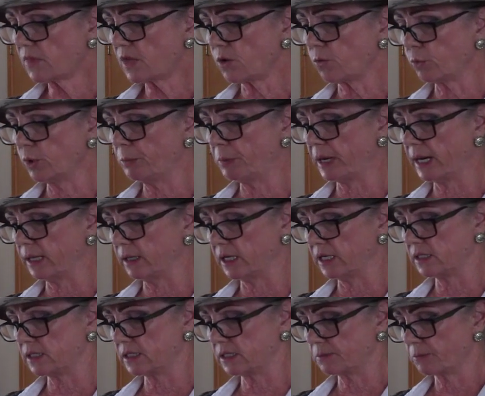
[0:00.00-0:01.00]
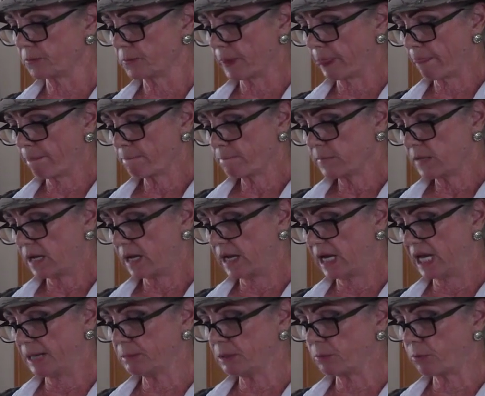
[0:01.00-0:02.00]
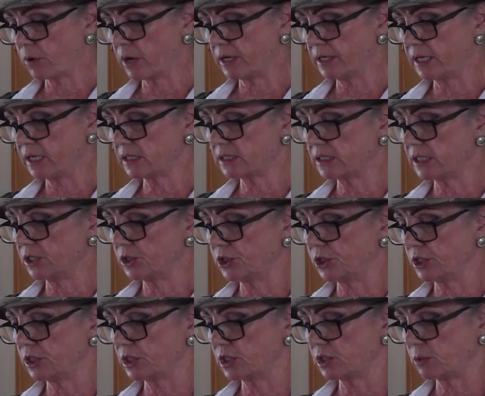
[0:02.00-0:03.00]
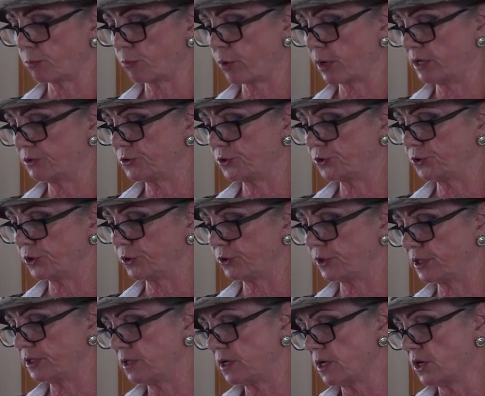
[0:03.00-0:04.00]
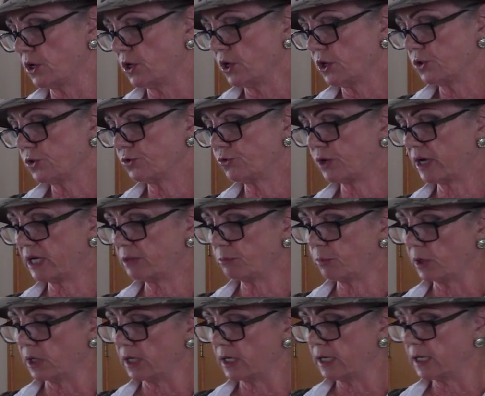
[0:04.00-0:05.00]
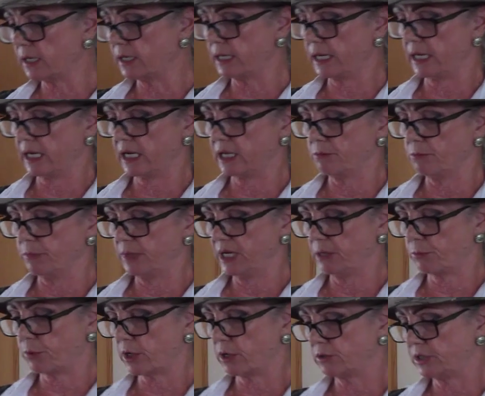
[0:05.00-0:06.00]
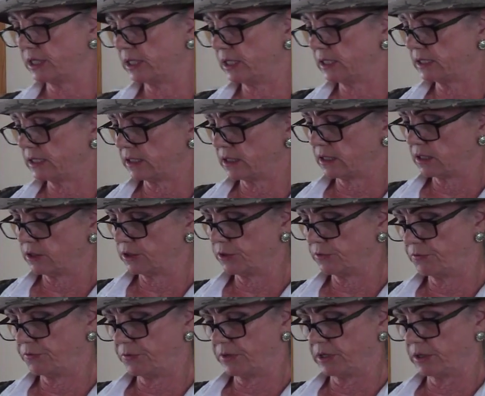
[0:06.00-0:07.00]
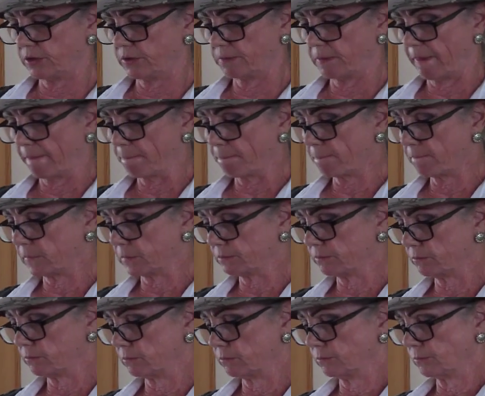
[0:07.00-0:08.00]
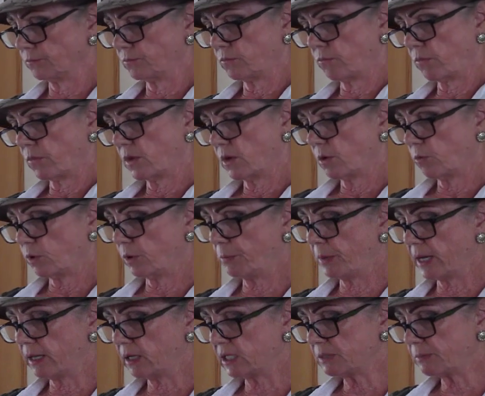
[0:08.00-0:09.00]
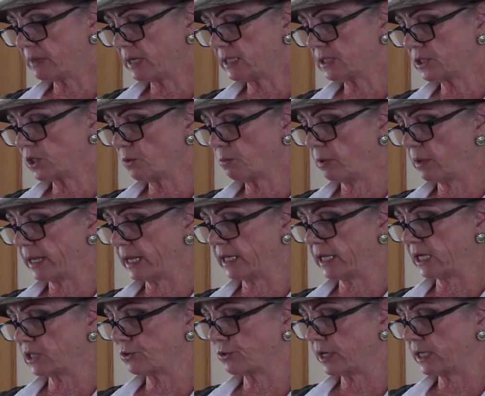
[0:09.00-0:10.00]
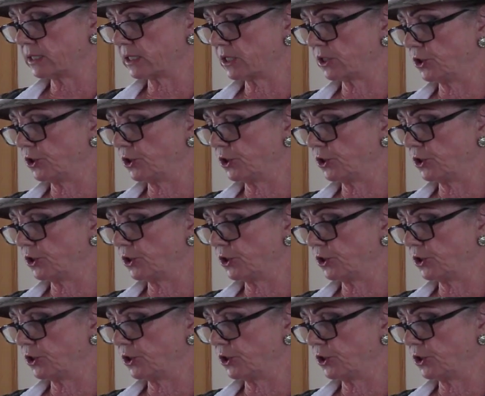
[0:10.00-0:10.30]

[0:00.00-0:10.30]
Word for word: Repellents. Animal products such as predator urine, dried blood, and meat proteins that include fear. Repellents based on plant extracts can